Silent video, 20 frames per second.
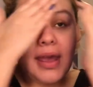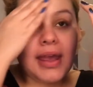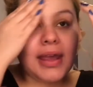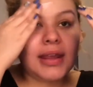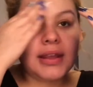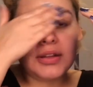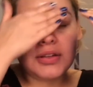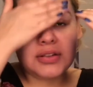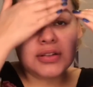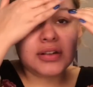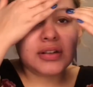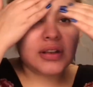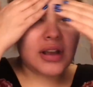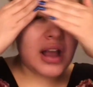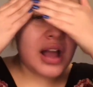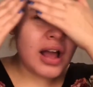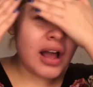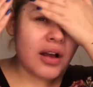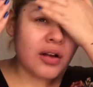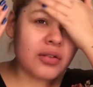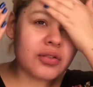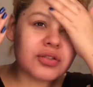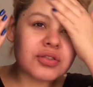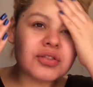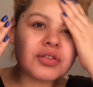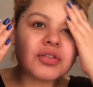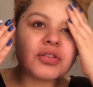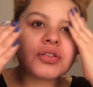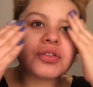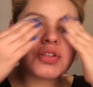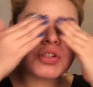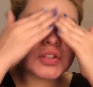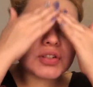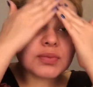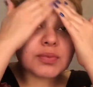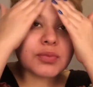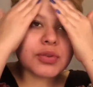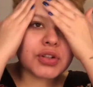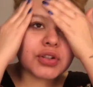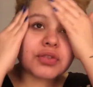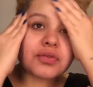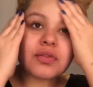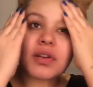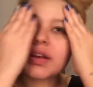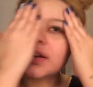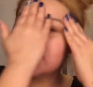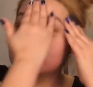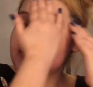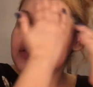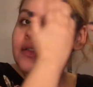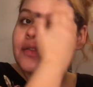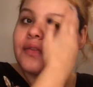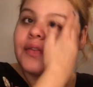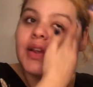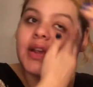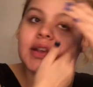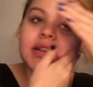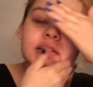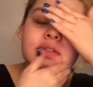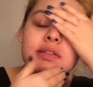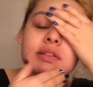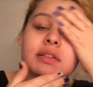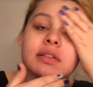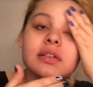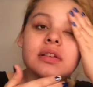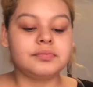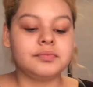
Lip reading: and ouch, just moisturize your face.